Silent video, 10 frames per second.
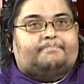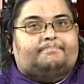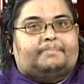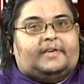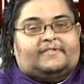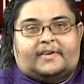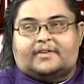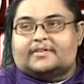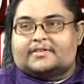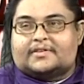basic
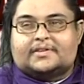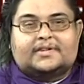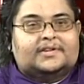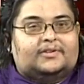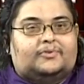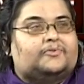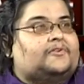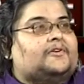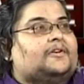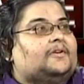
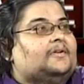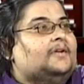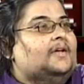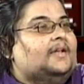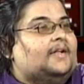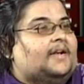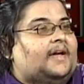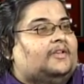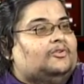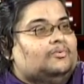nutrition that I
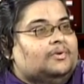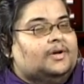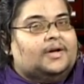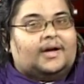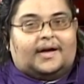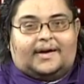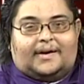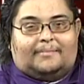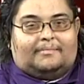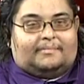knew.
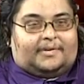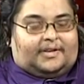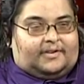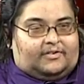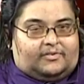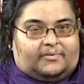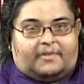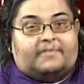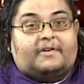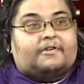It is
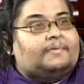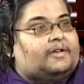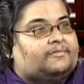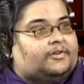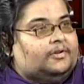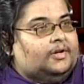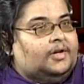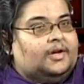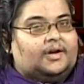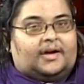very, very painful.
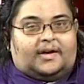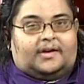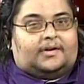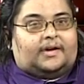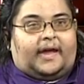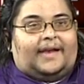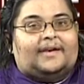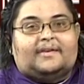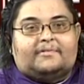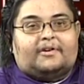I
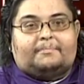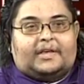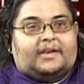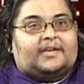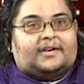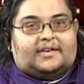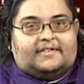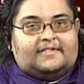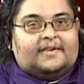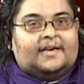live on
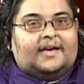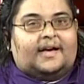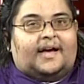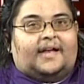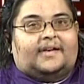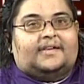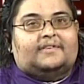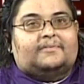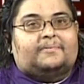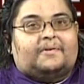painkillers, and
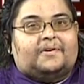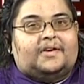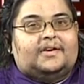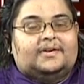it's very